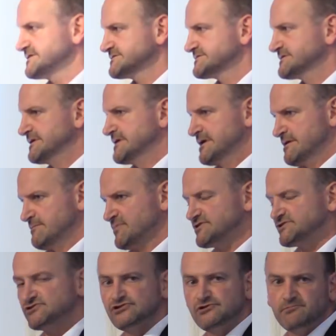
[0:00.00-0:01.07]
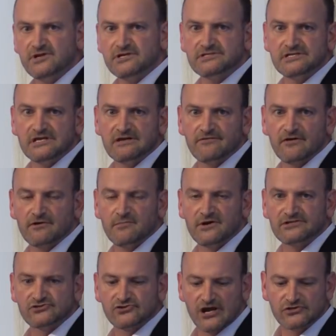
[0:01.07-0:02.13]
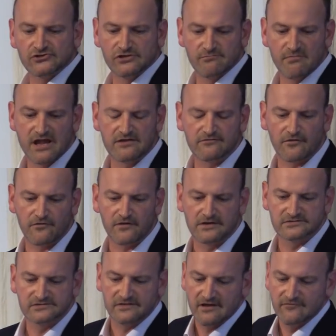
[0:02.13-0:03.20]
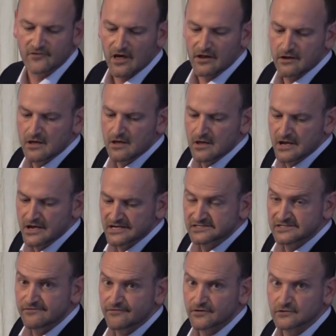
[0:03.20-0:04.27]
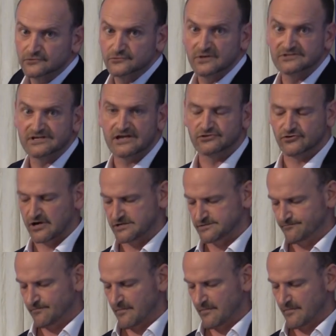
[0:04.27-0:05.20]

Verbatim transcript: this, but the stupidity of her administration and many of the things that they've done is difficult to exaggerate.